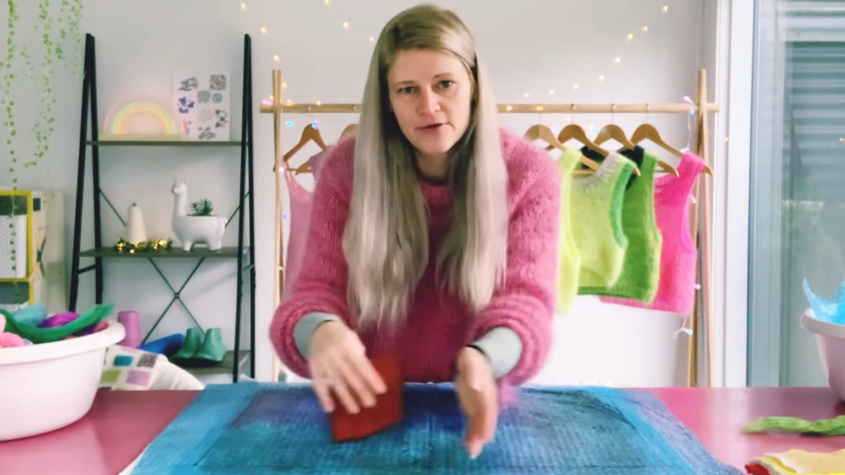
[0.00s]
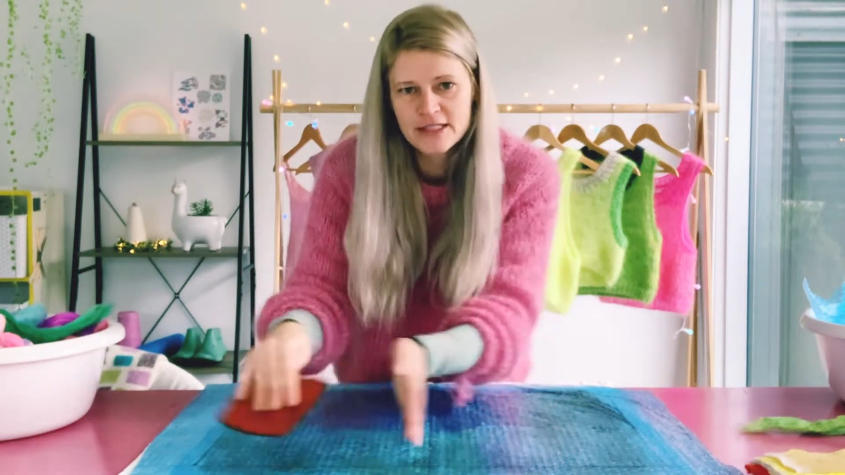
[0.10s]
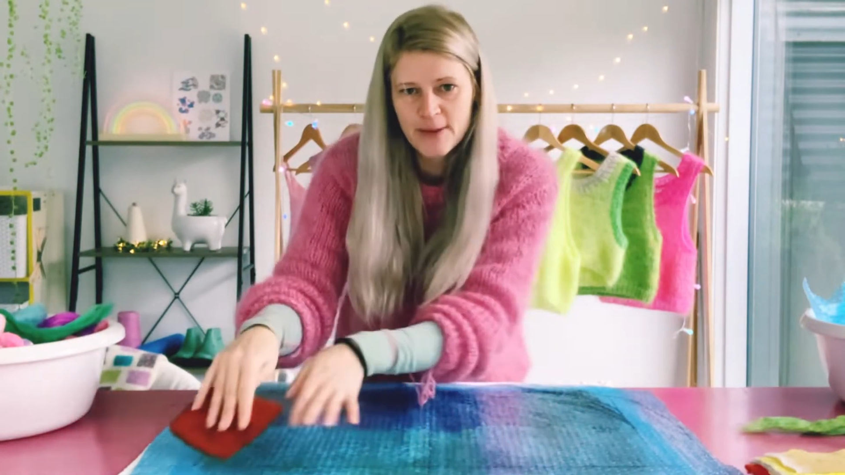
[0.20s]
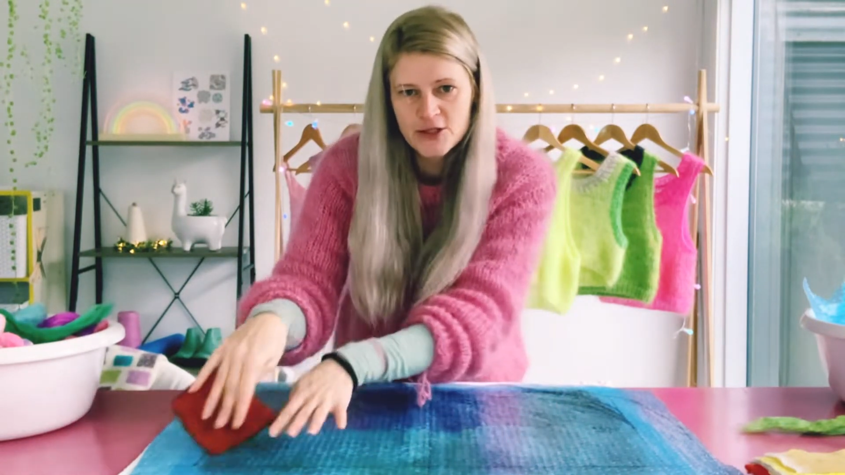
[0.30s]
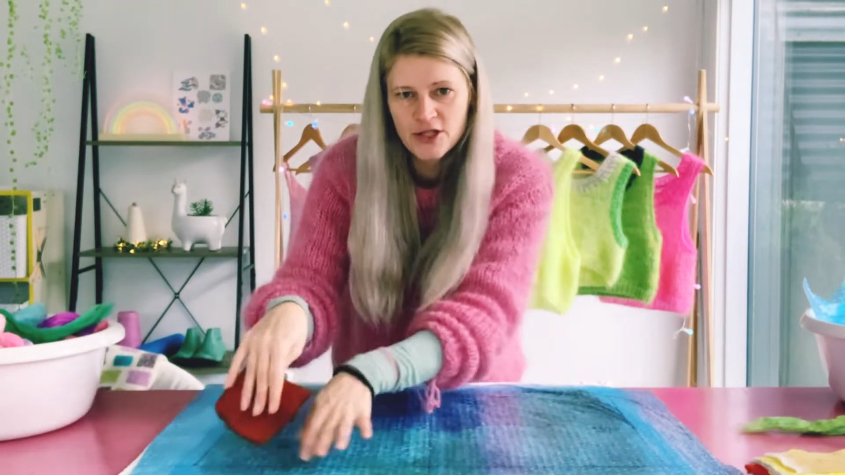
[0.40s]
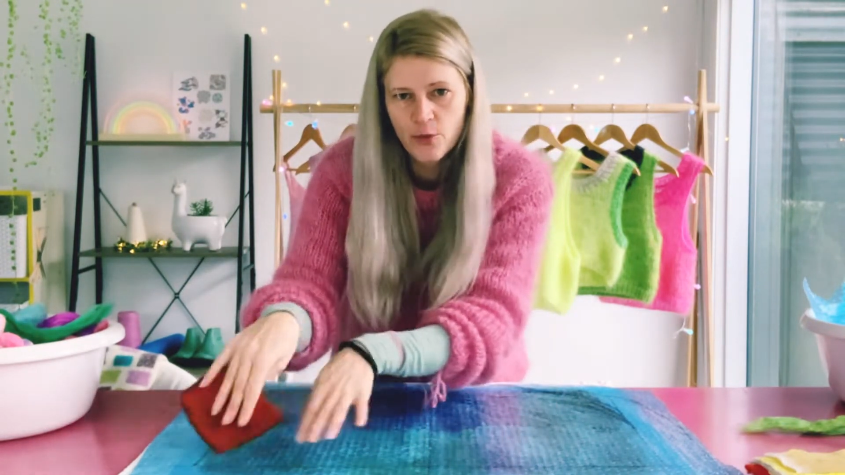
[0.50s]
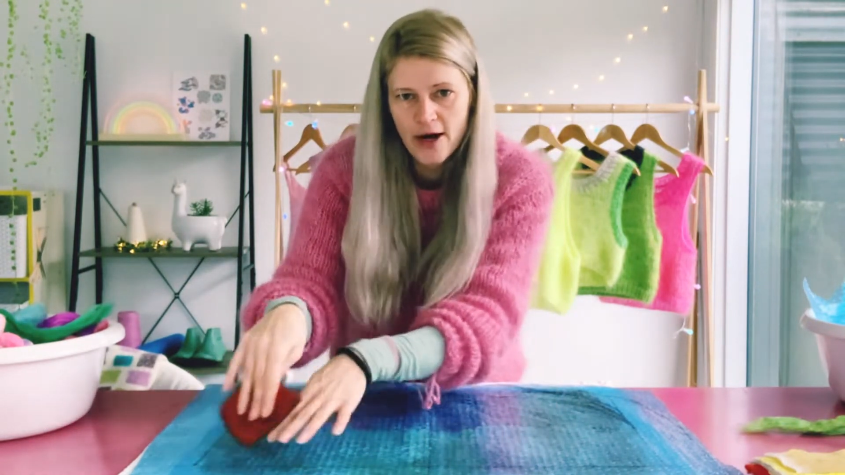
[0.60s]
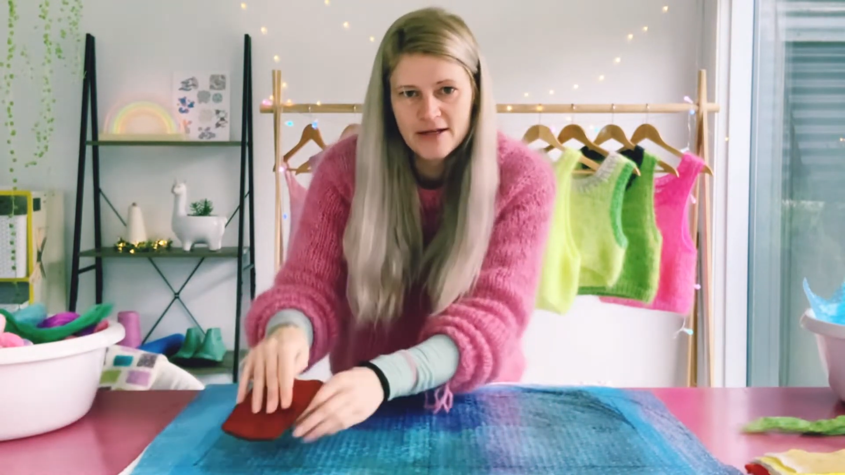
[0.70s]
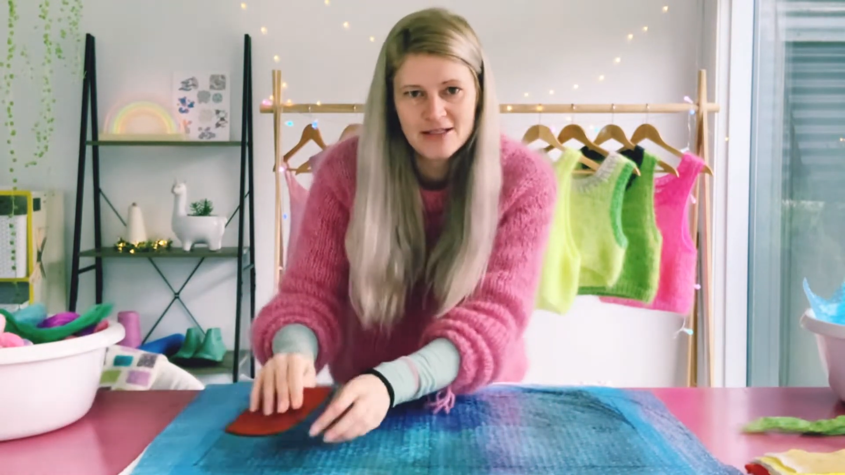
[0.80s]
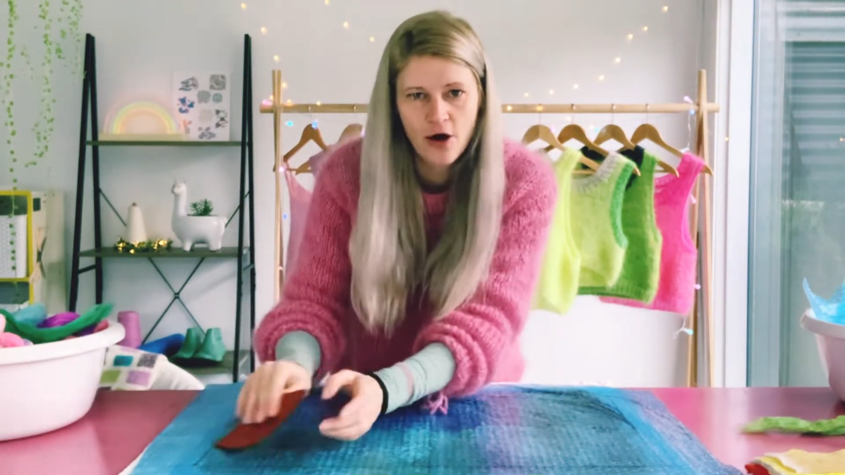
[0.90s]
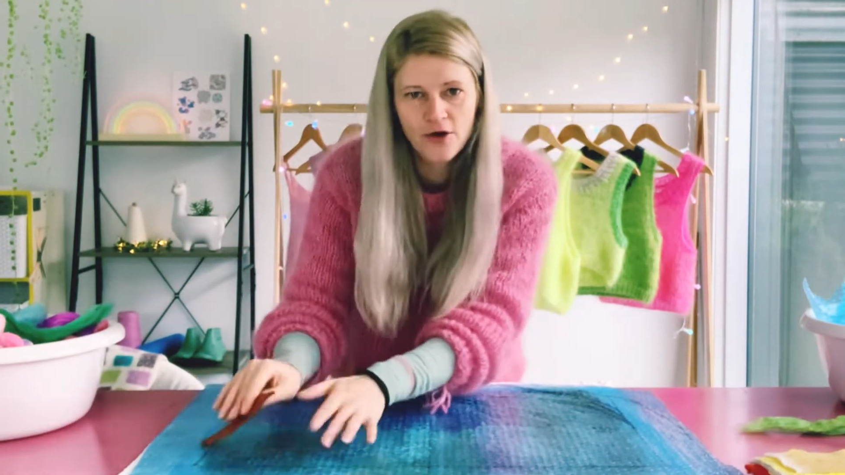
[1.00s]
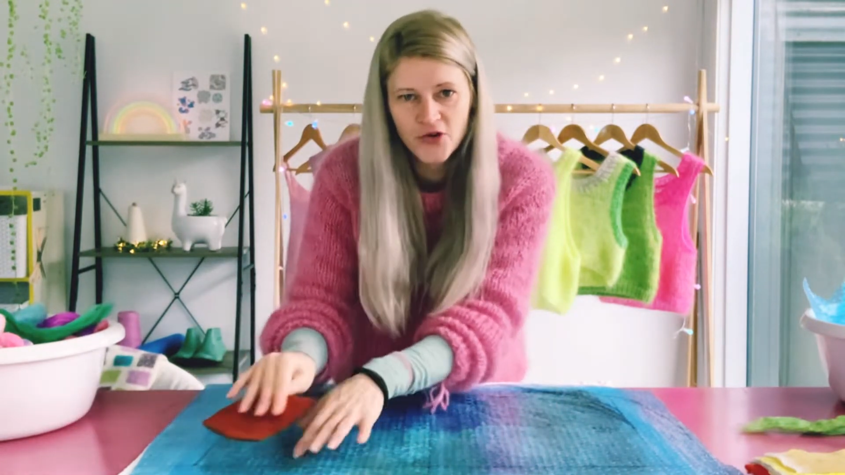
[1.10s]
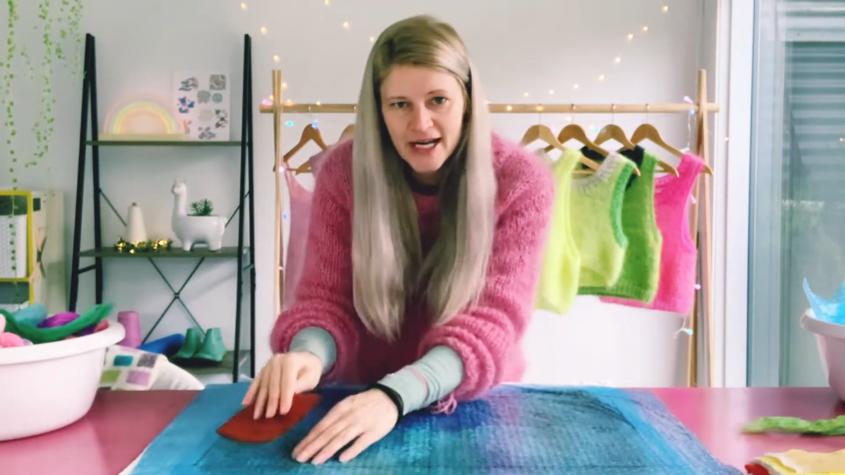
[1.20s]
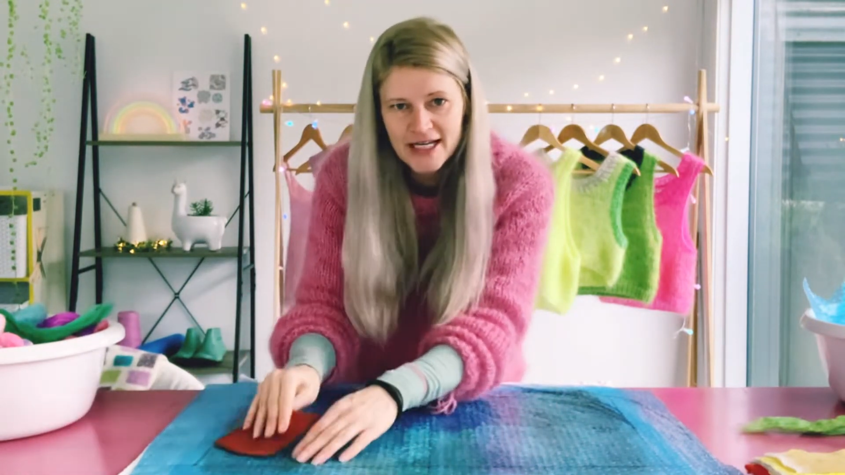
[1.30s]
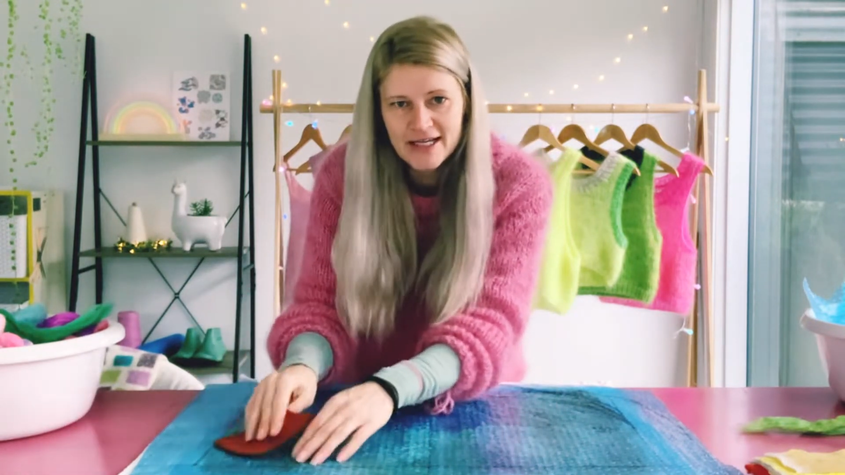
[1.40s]
especially where it's
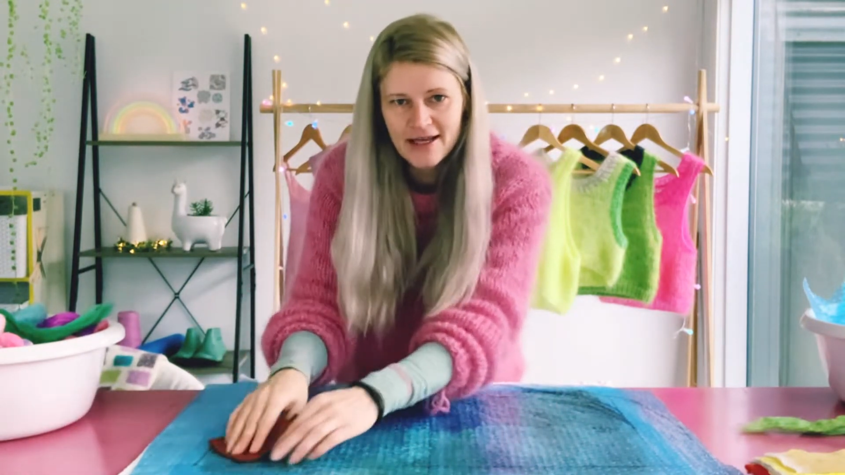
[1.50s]
congregating,